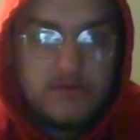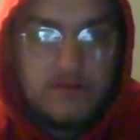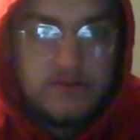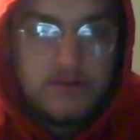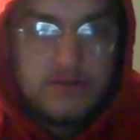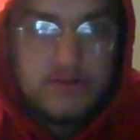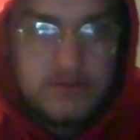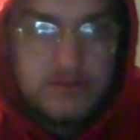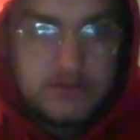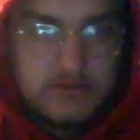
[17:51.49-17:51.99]

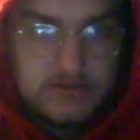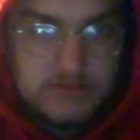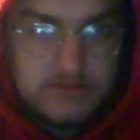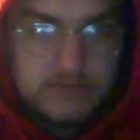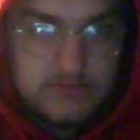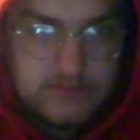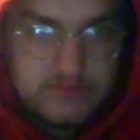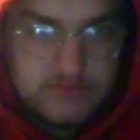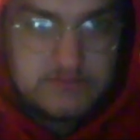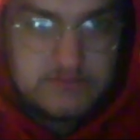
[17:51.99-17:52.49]
We
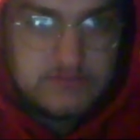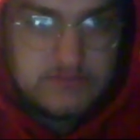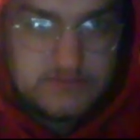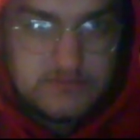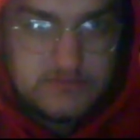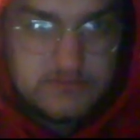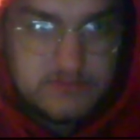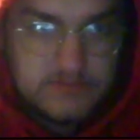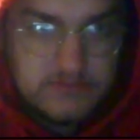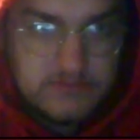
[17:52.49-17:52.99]
already
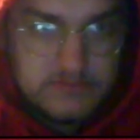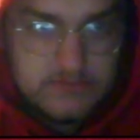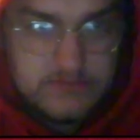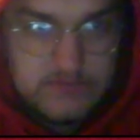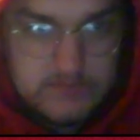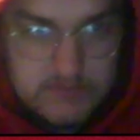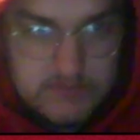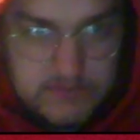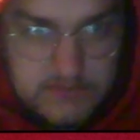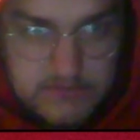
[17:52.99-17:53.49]
did game
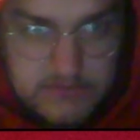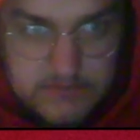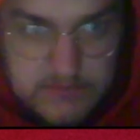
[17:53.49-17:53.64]
one for